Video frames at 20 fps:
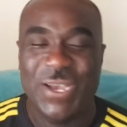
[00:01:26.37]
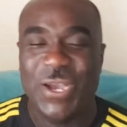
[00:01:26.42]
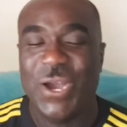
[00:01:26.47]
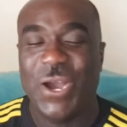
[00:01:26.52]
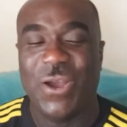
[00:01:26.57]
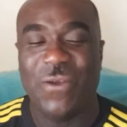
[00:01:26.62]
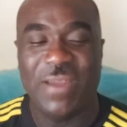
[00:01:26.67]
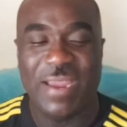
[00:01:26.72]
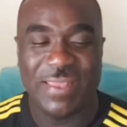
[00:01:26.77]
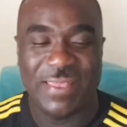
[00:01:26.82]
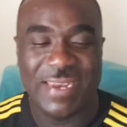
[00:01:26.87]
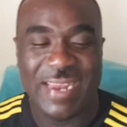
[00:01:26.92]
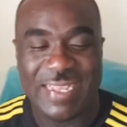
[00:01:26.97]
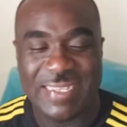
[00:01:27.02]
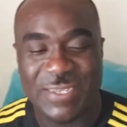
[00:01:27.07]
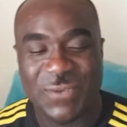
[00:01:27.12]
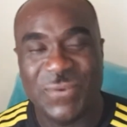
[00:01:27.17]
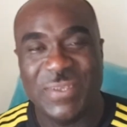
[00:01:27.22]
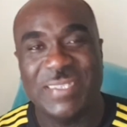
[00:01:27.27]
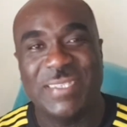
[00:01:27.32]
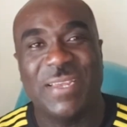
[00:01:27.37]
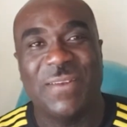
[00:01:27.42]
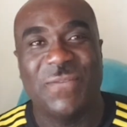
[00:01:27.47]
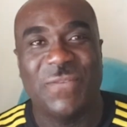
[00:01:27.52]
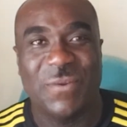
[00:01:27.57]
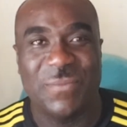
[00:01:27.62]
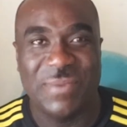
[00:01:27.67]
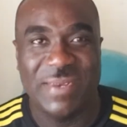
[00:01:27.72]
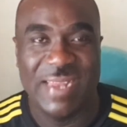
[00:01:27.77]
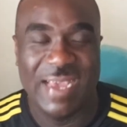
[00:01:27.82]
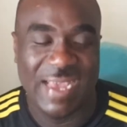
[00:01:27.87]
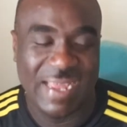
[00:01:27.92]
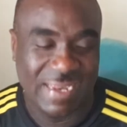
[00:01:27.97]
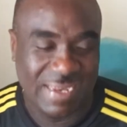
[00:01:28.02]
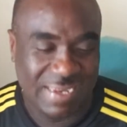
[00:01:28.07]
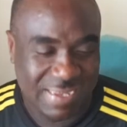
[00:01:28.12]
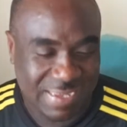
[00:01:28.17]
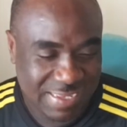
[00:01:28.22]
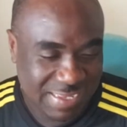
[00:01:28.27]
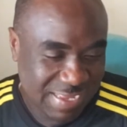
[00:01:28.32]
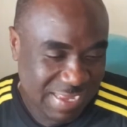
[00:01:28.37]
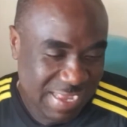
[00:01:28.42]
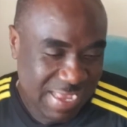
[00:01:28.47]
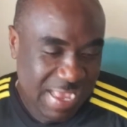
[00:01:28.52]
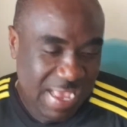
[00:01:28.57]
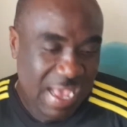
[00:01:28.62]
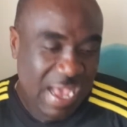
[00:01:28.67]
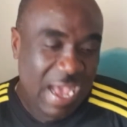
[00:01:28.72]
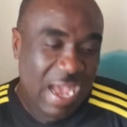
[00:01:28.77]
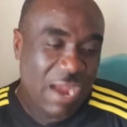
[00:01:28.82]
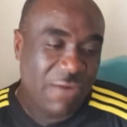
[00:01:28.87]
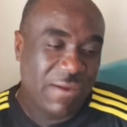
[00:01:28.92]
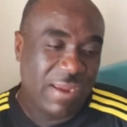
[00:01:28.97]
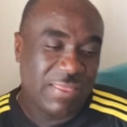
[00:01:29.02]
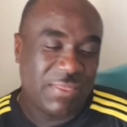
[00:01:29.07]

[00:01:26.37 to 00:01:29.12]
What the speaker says: Alright, so that's a question from Dan. Alright,